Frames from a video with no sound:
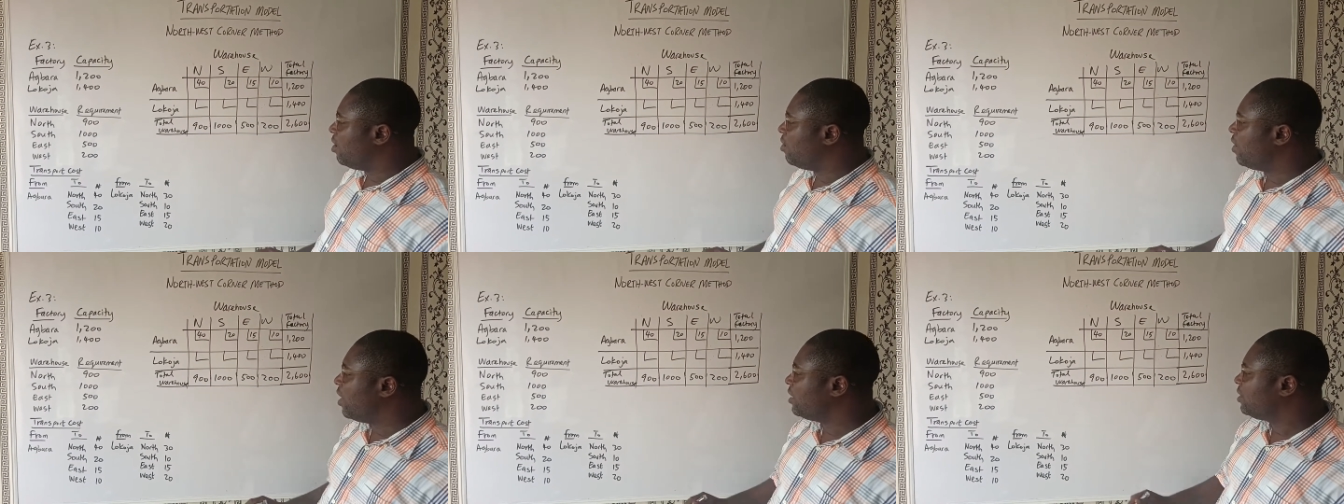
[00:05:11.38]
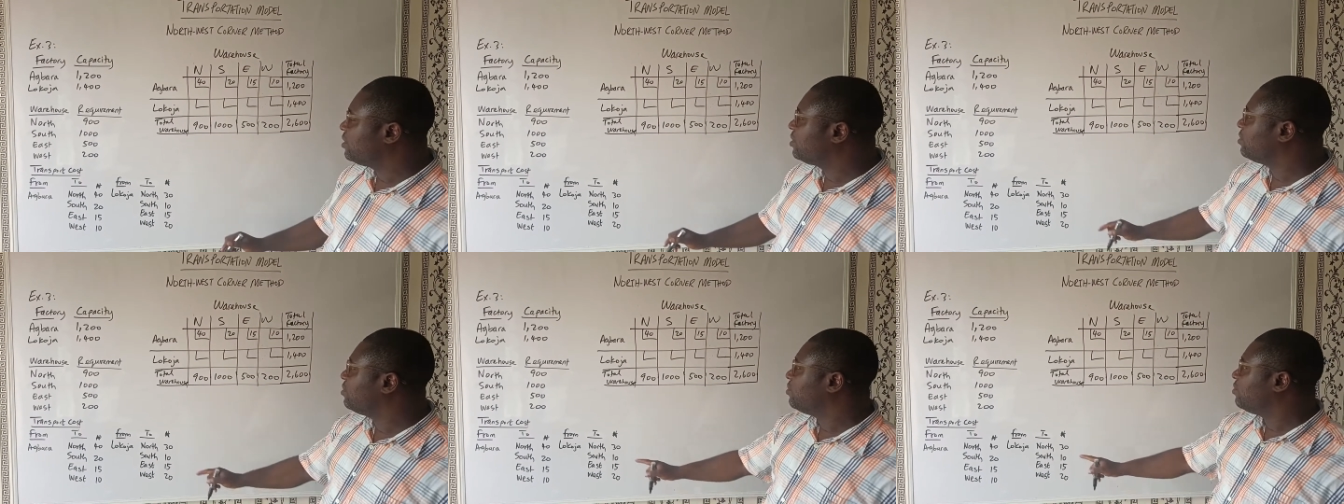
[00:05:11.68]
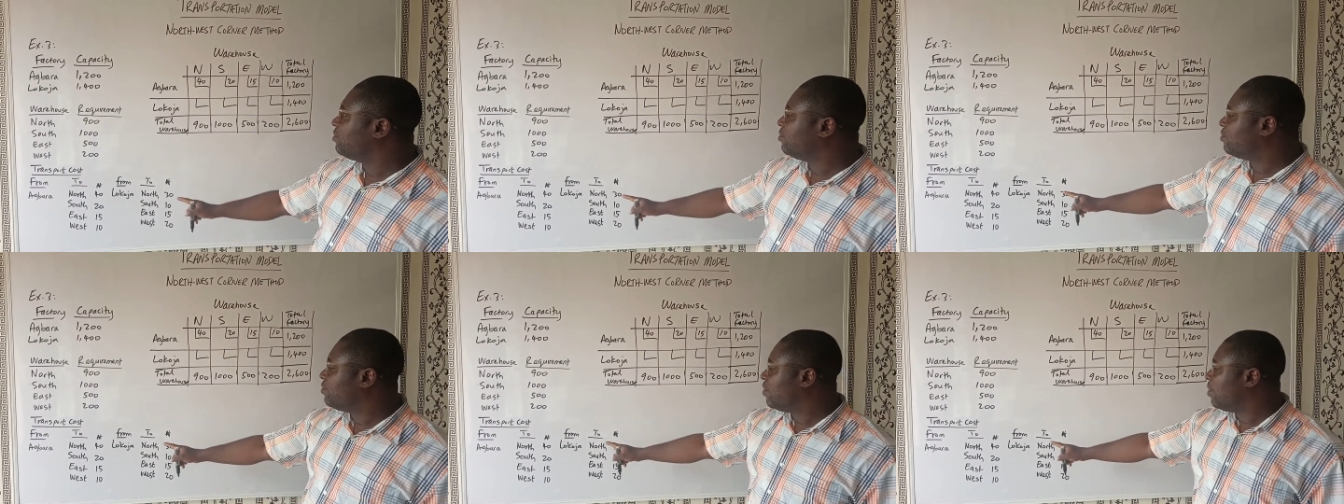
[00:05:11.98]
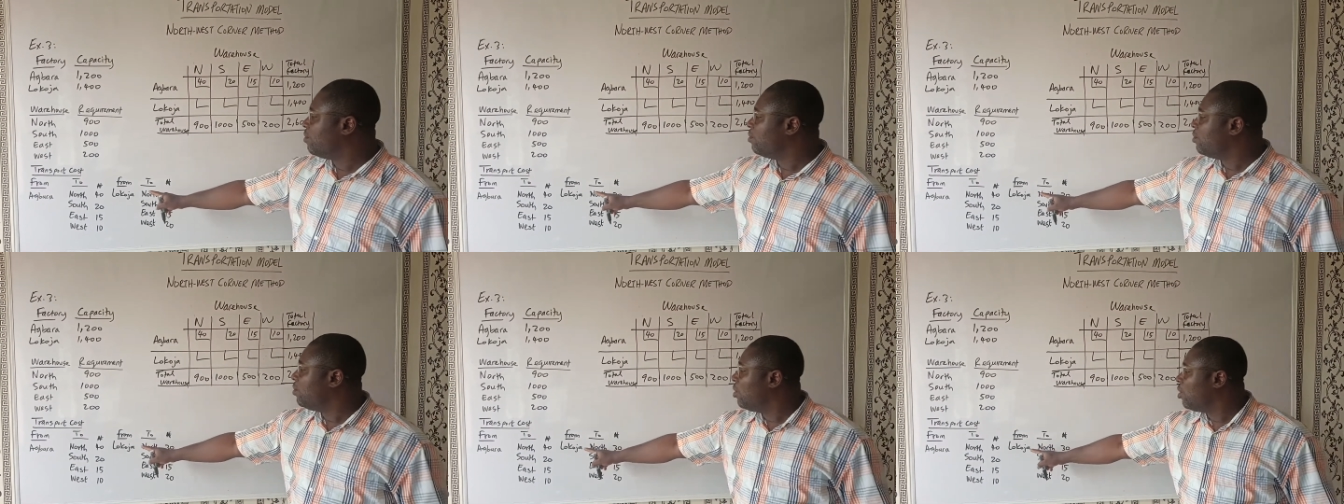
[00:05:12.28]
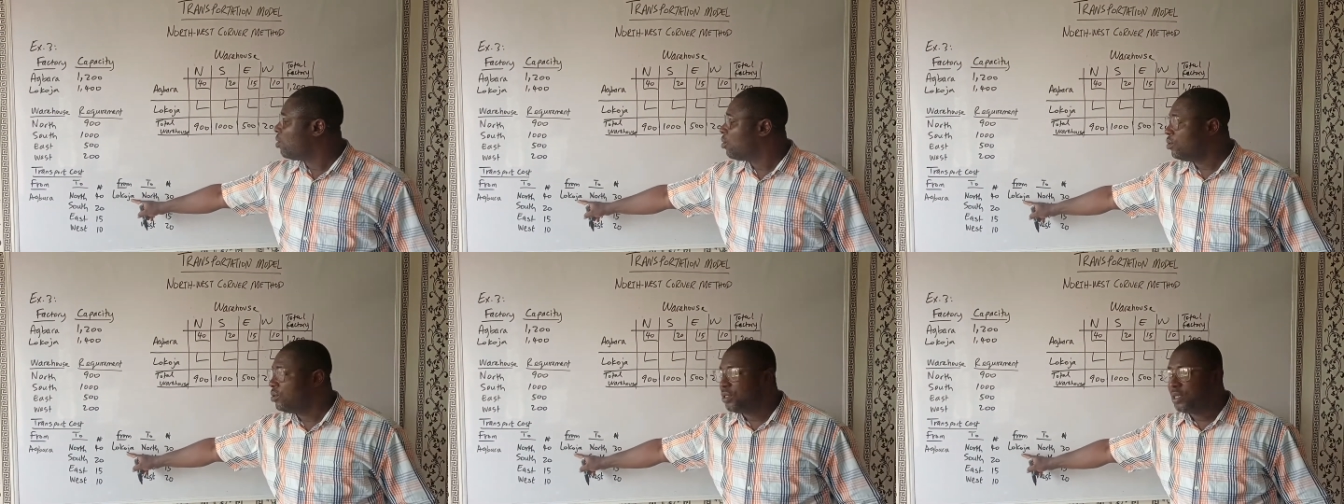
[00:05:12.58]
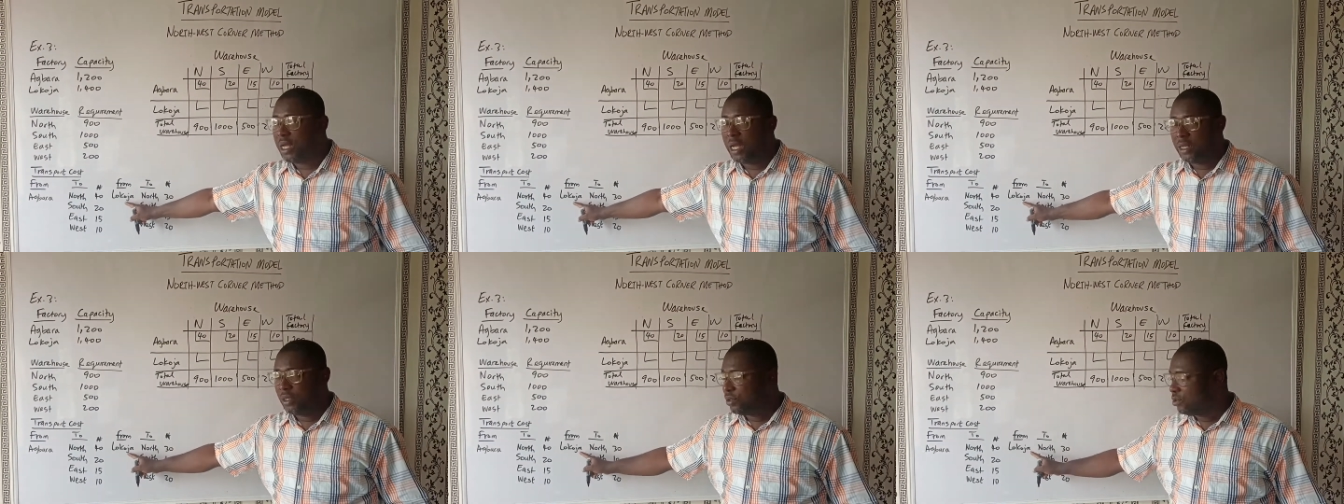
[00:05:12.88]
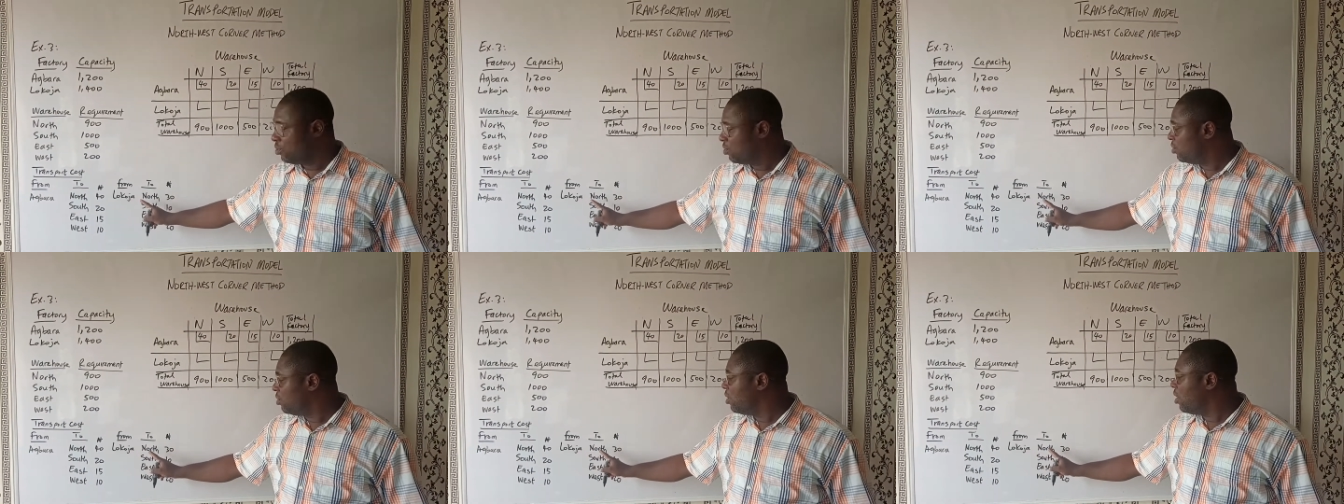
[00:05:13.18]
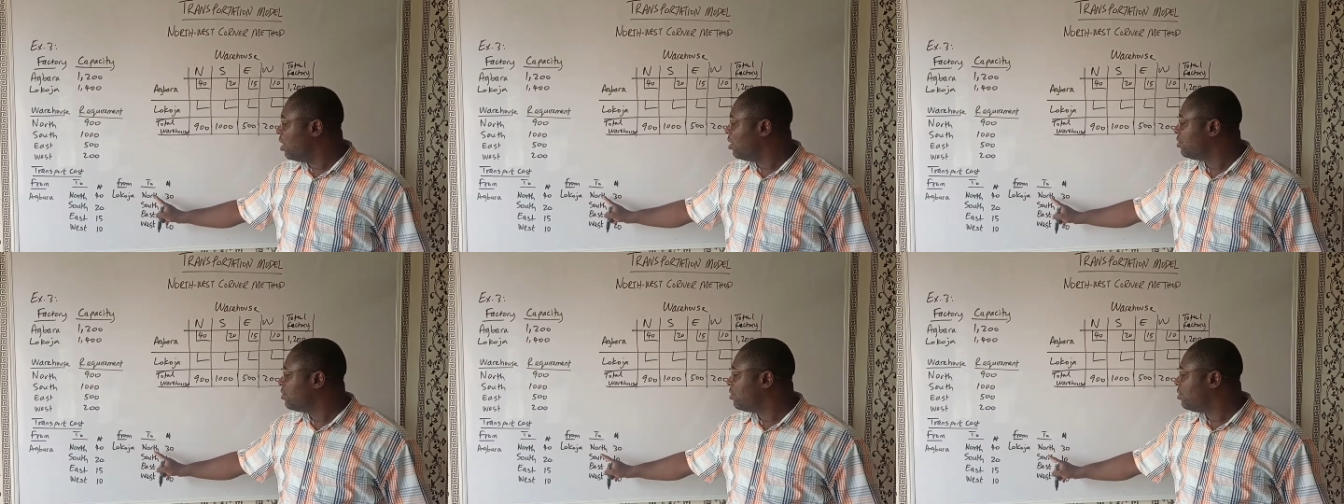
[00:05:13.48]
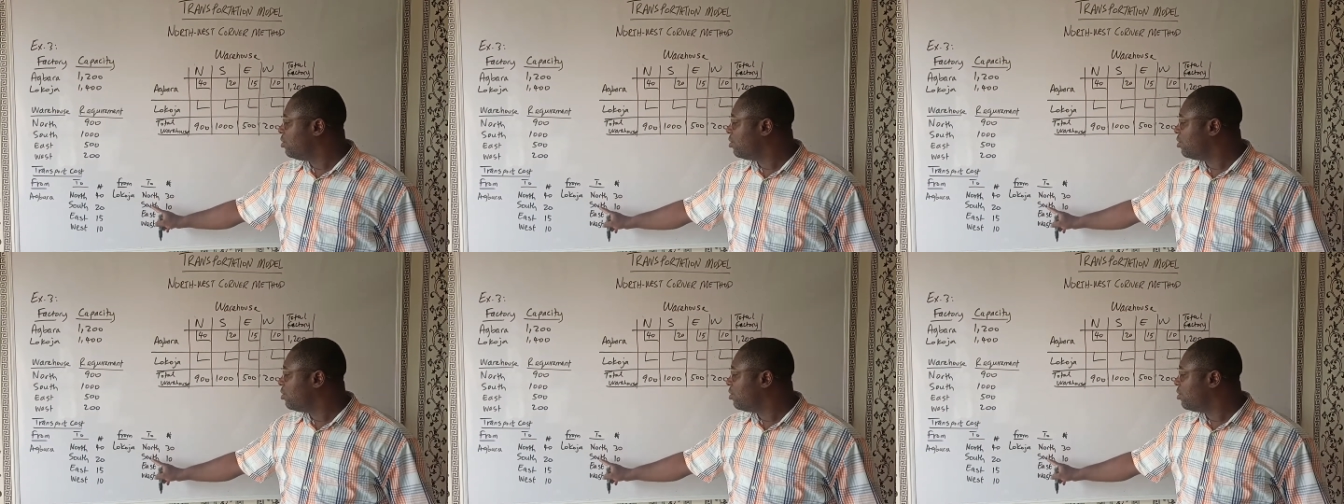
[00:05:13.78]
Alright, from Lokoja to north,